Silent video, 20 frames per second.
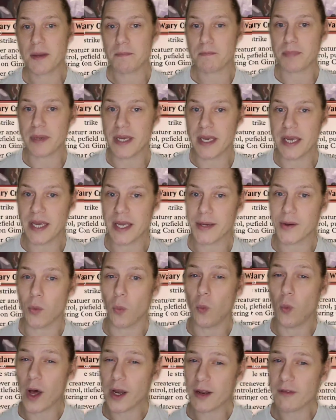up being
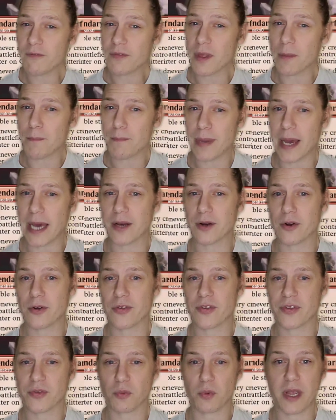one of the better
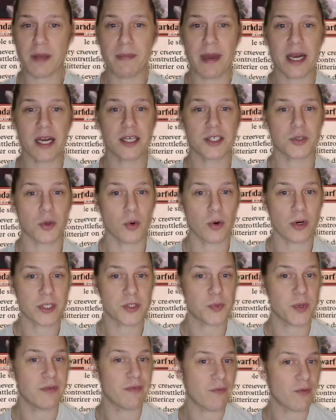3-mana dorks
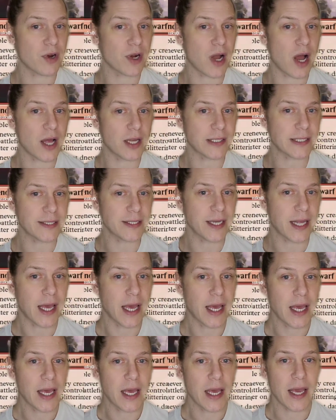we've ever gotten,
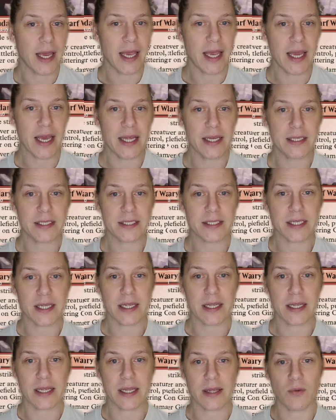and
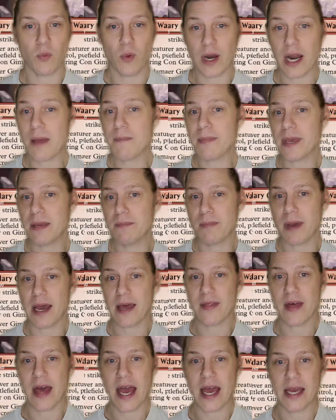what I mean by
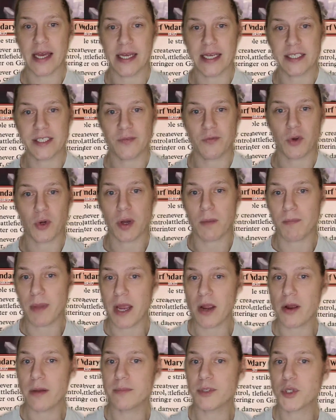that is if you
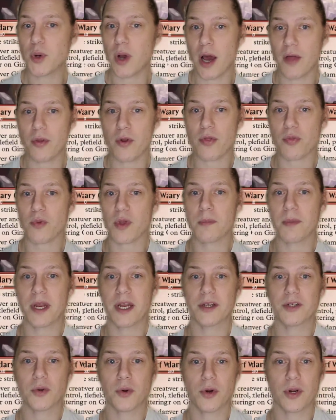compare him to other
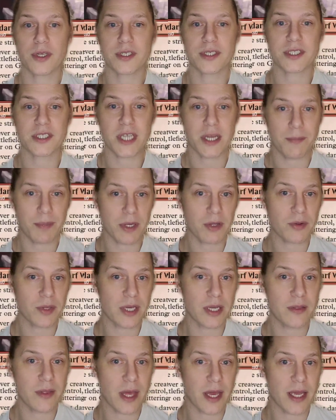3-mana dorks,
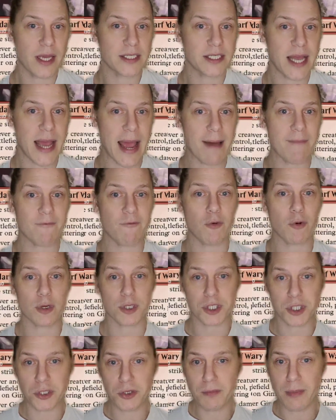typically they tap for
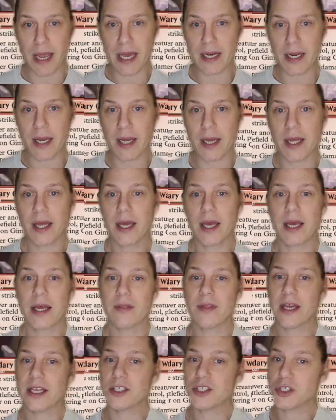2 mana,
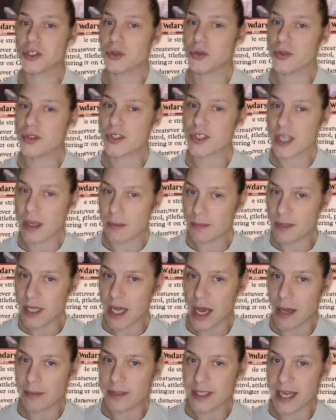they do
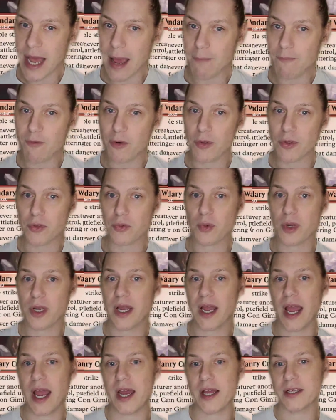sometimes tap for
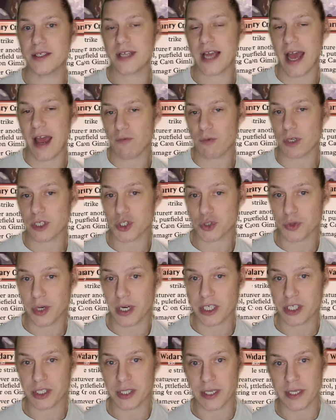3 and have
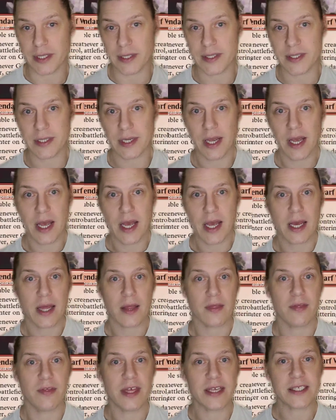restrictions.
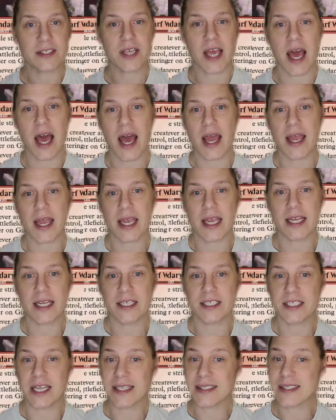This guy, he
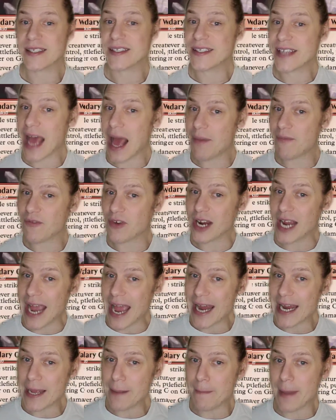doesn't tap for
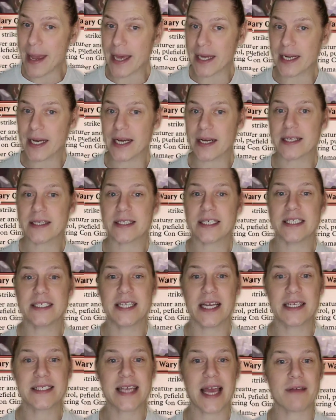any mana, he
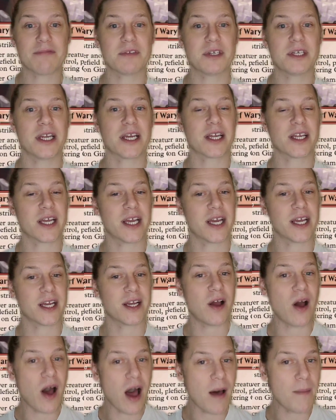does have to get
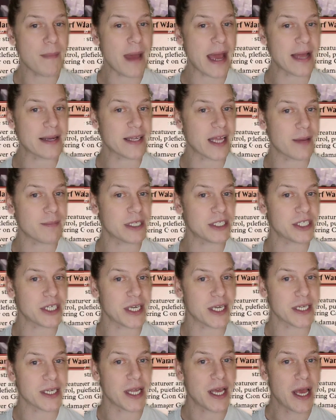combat damage
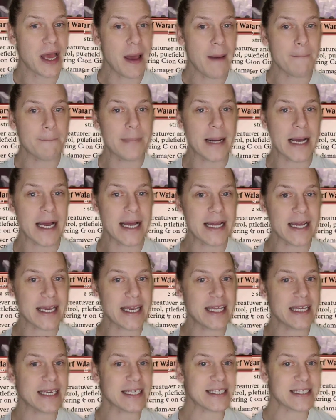in, but
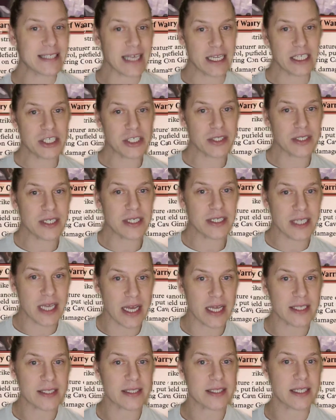he essentially
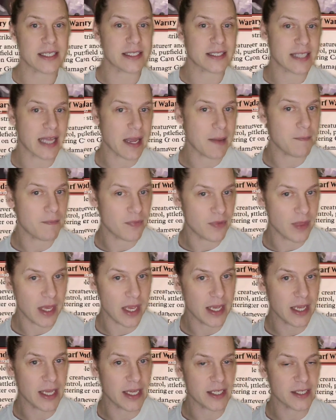does the same
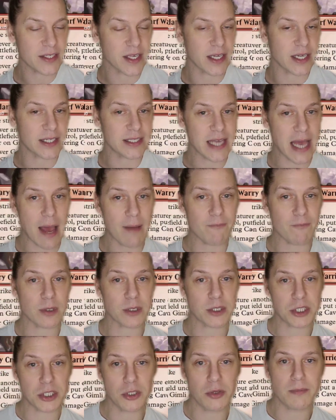thing. He's going to tap for
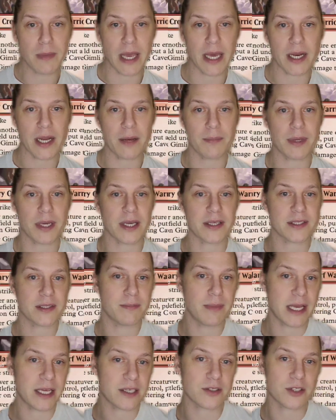2 mana because he
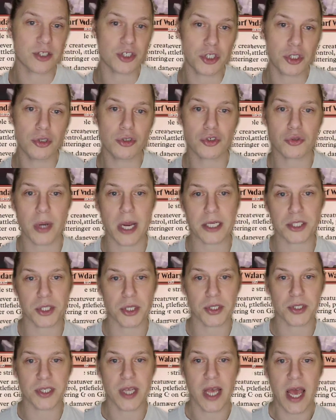makes the 2
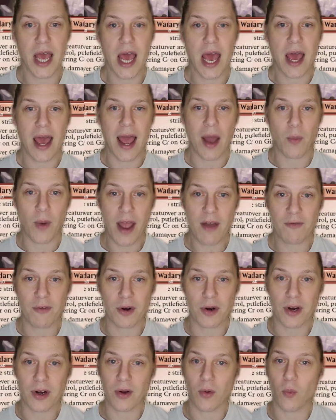treasures.
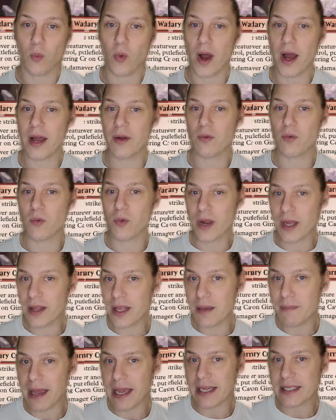However, what
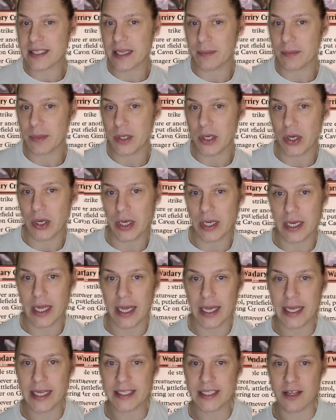really makes him good
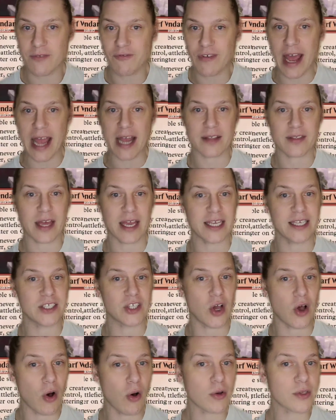is the fact that he's
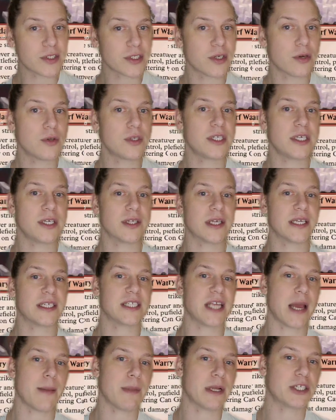also dealing
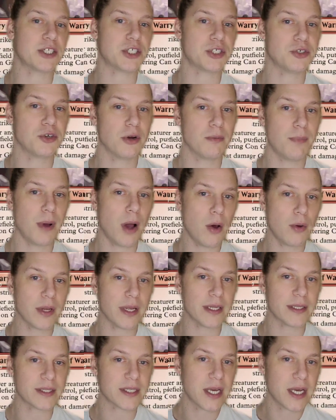damage to your
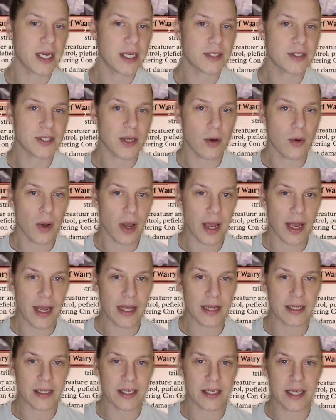opponents. So
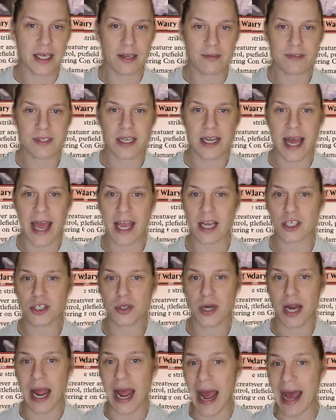it gives an
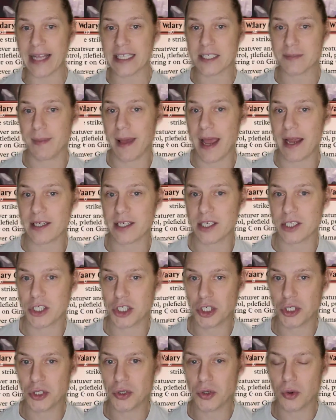extra aspect
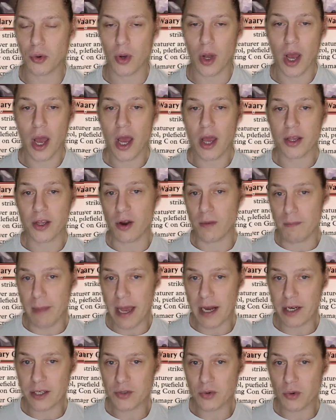to your
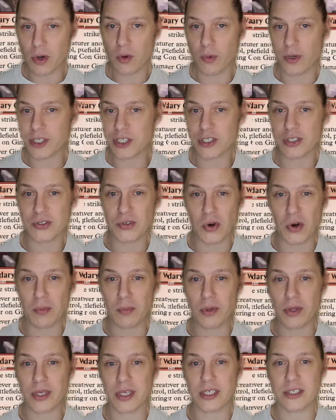mana dork, which is
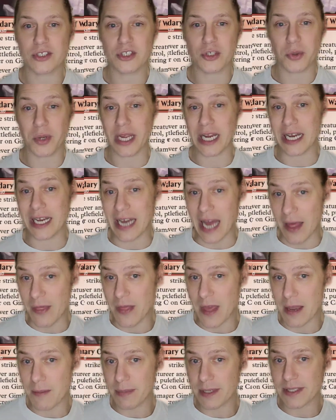normally doing
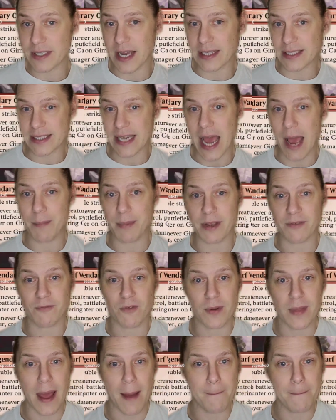nothing besides tapping
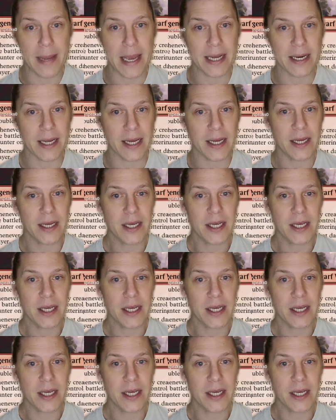for that mana.